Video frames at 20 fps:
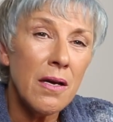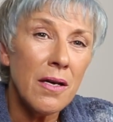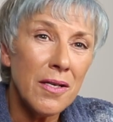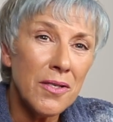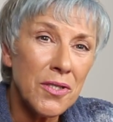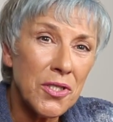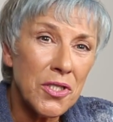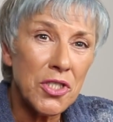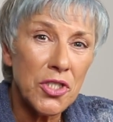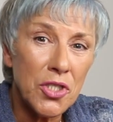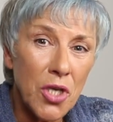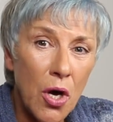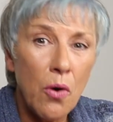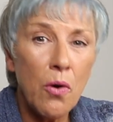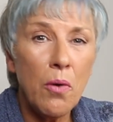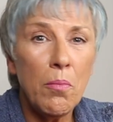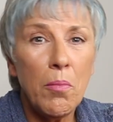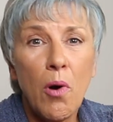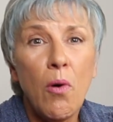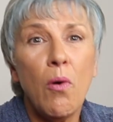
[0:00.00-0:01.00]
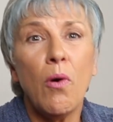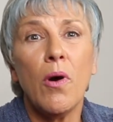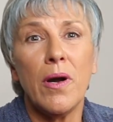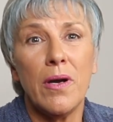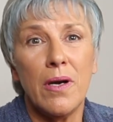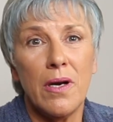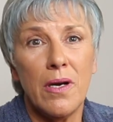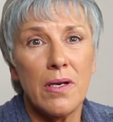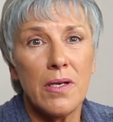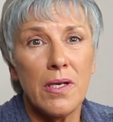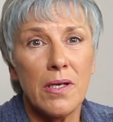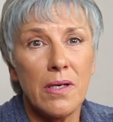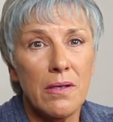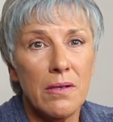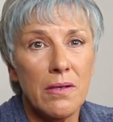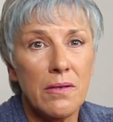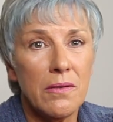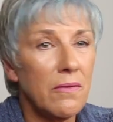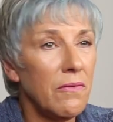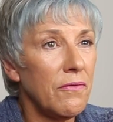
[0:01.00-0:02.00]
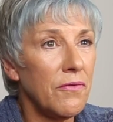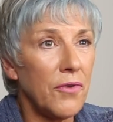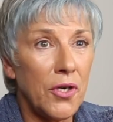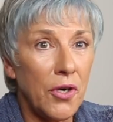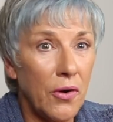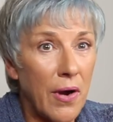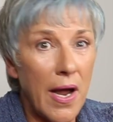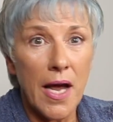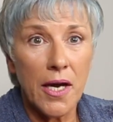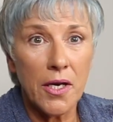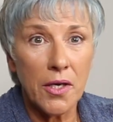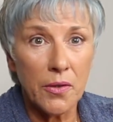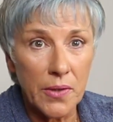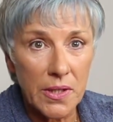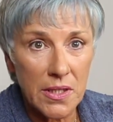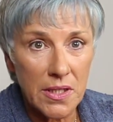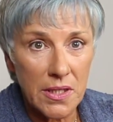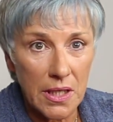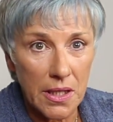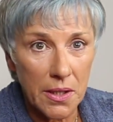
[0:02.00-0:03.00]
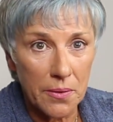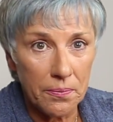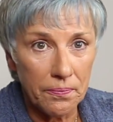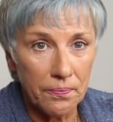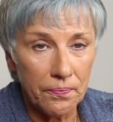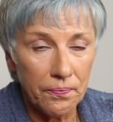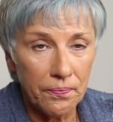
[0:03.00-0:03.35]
is so important for your accuracy.